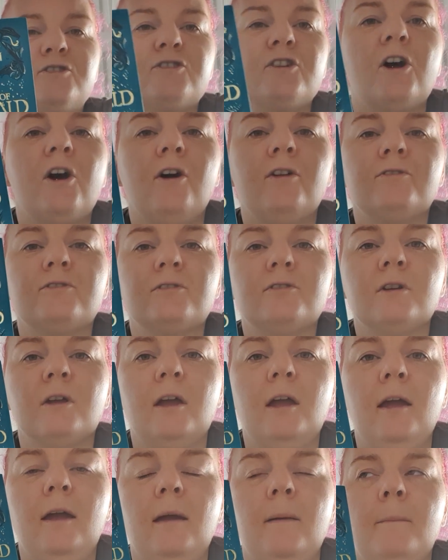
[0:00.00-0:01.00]
not
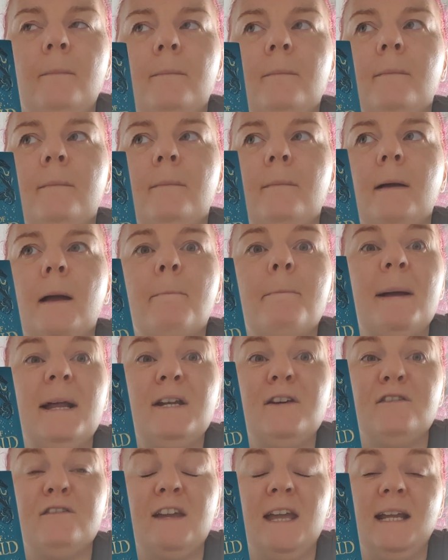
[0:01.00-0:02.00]

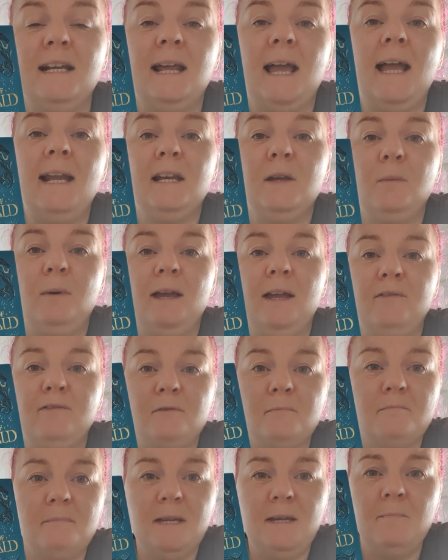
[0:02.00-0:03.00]
benefit in any way
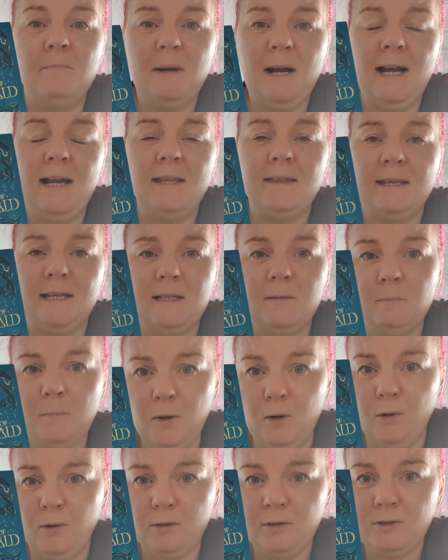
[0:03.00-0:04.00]
from me buying these
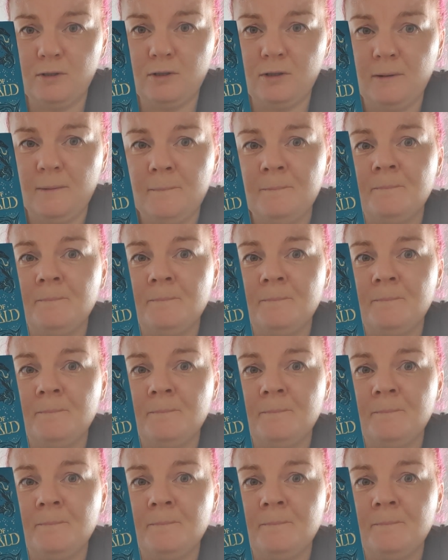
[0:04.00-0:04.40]
books.